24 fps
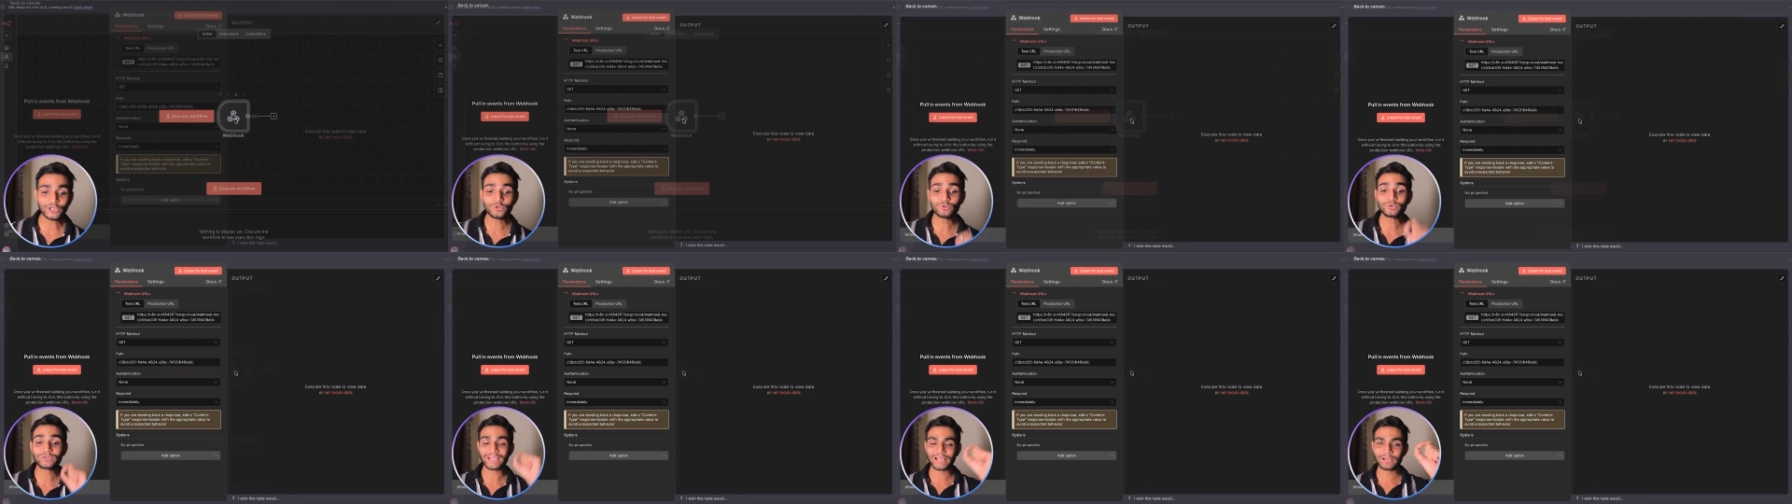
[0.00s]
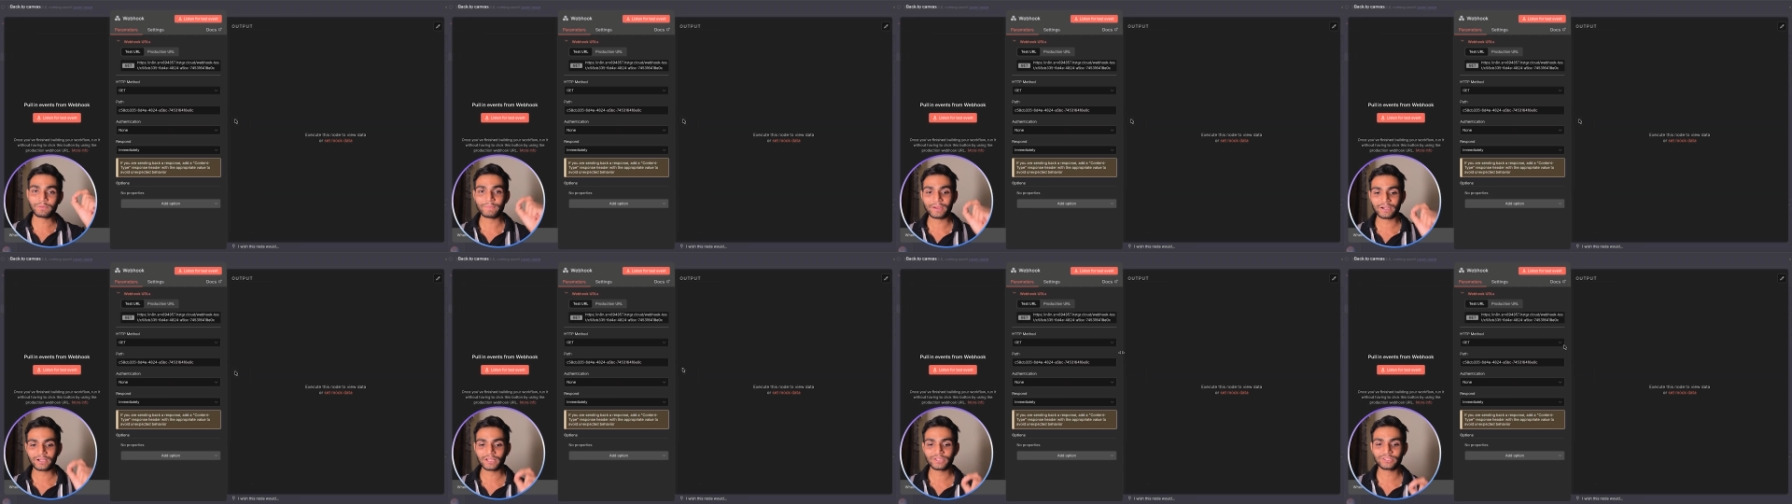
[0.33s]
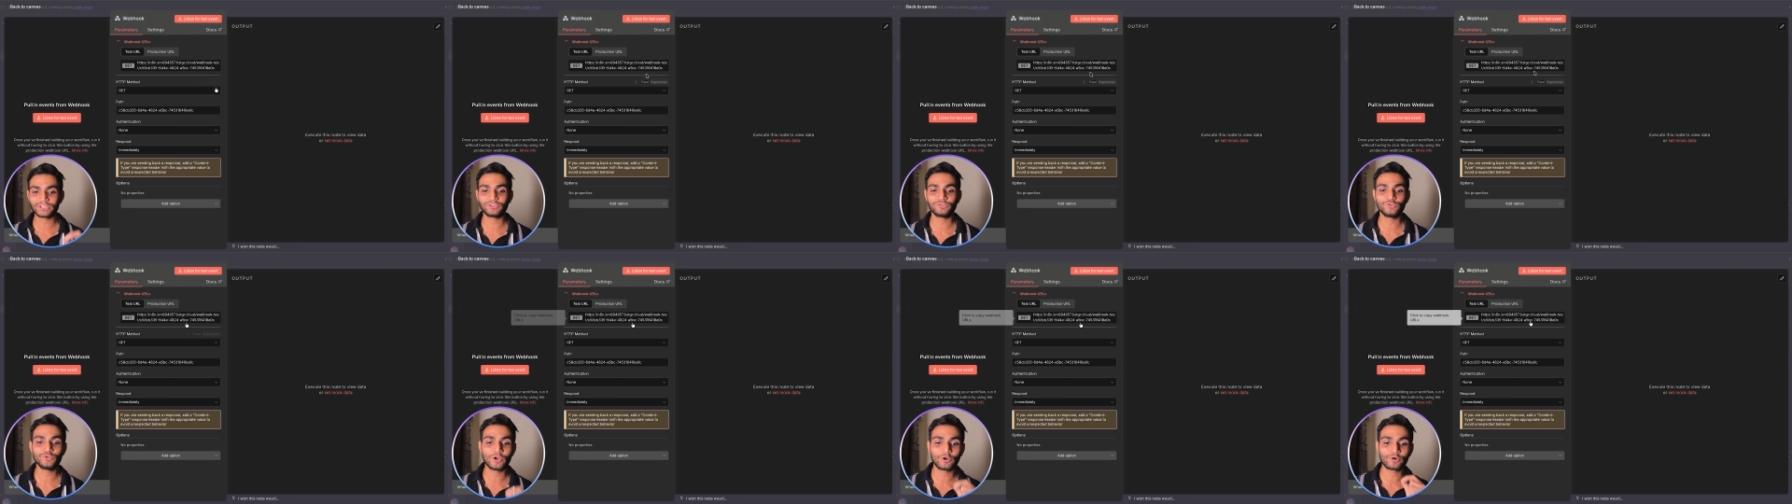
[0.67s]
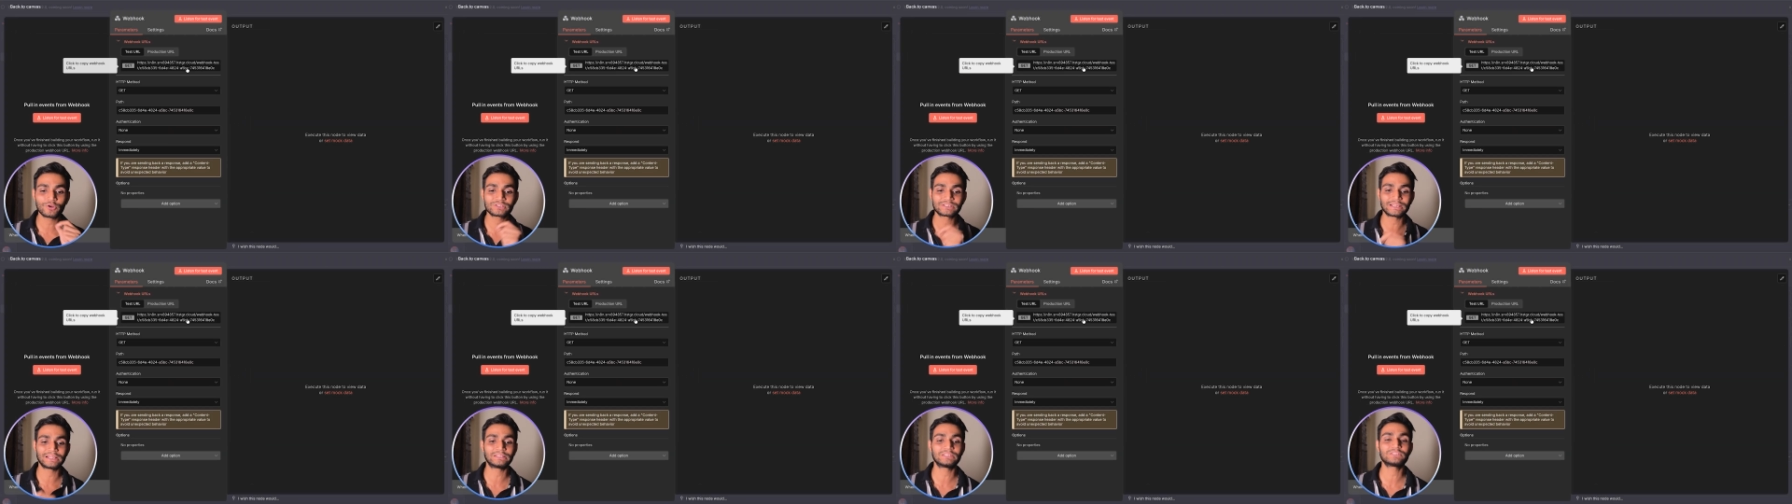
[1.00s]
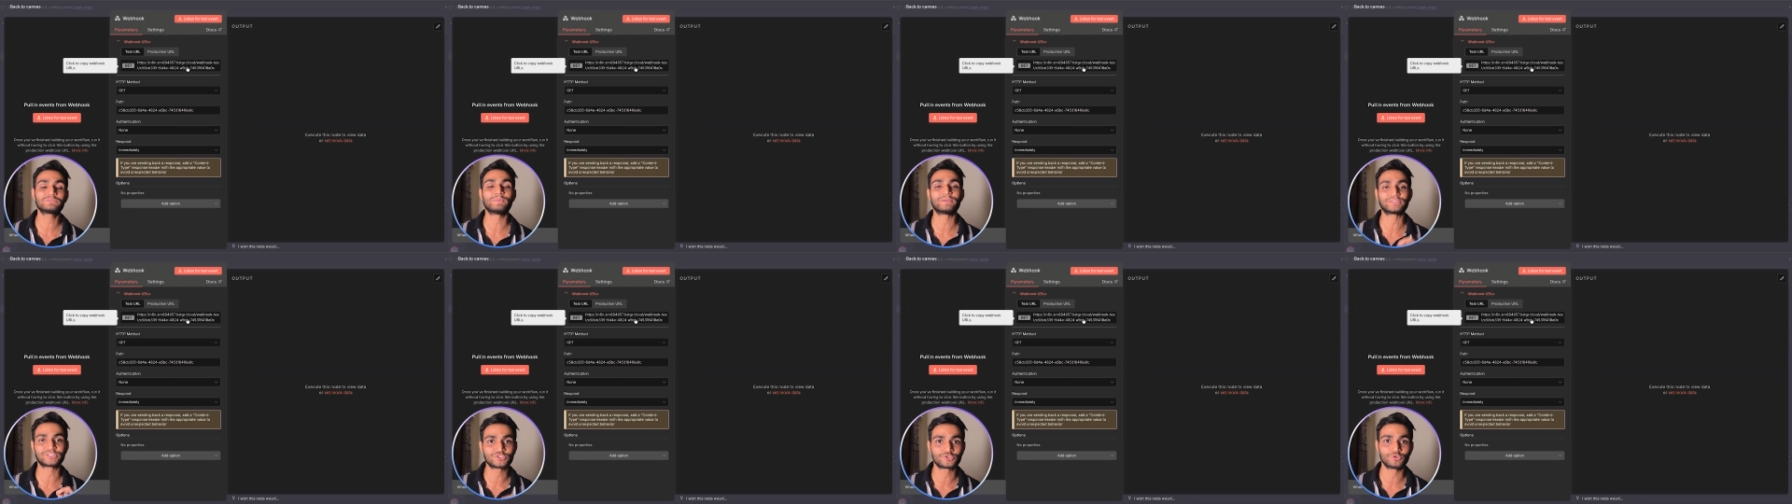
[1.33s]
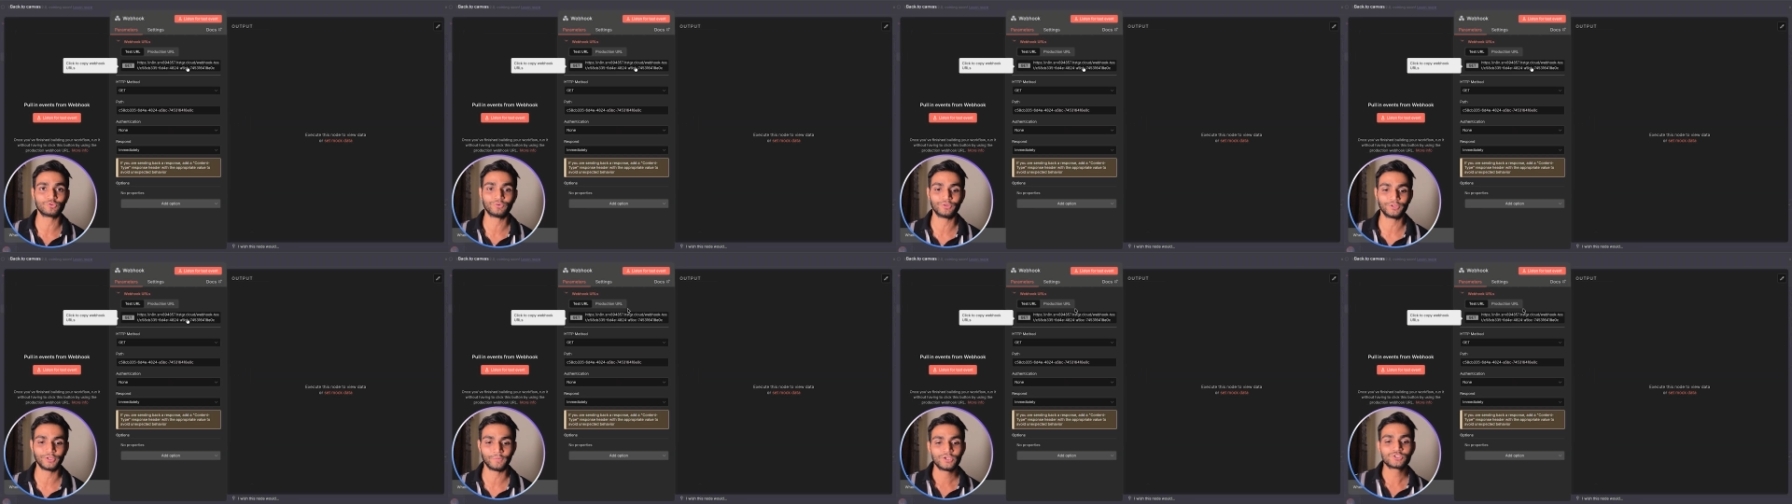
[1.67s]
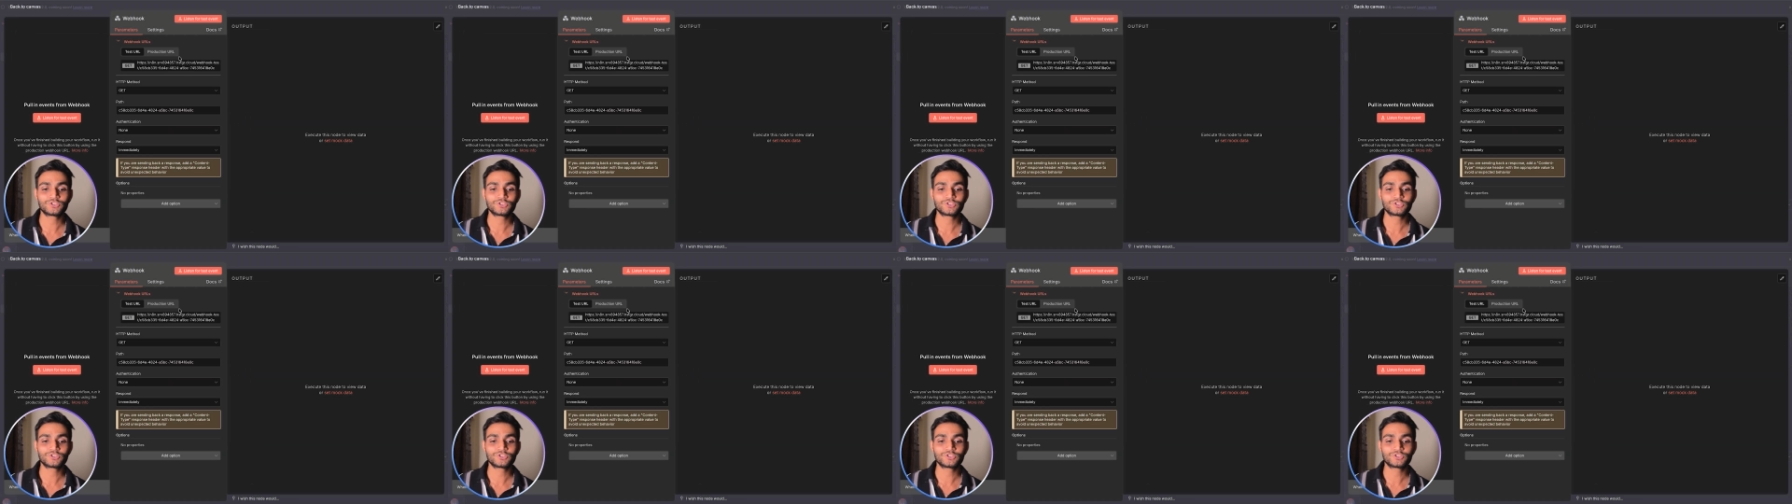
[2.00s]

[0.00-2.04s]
to tell Meta that you have to send this message over here.